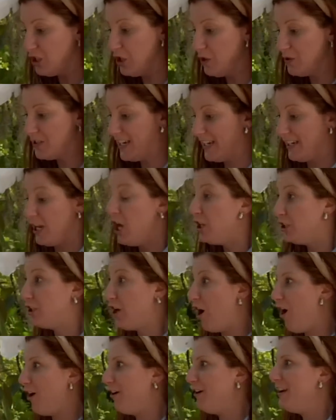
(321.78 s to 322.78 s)
using
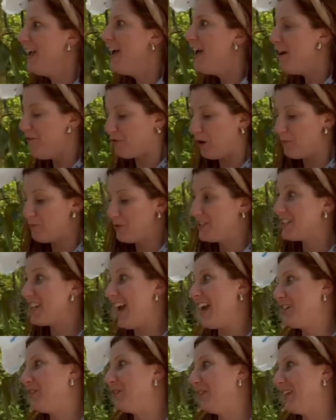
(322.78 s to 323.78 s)
yarn from
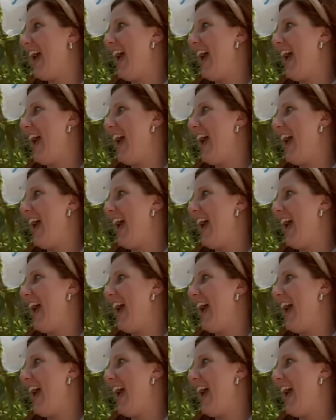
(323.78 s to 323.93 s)
recycled